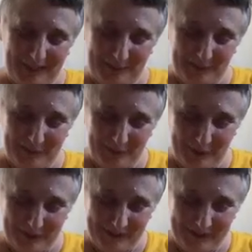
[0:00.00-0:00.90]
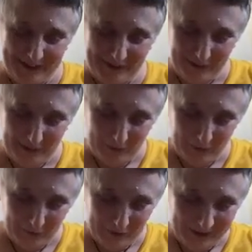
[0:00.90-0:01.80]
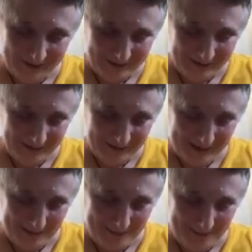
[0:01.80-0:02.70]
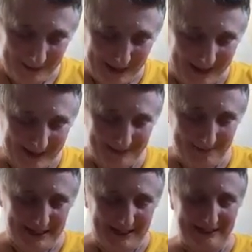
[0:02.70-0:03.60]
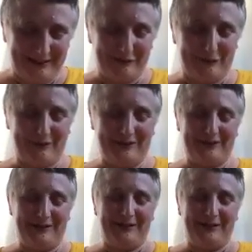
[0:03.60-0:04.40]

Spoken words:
comes through, it takes a lot for her to step back, my love.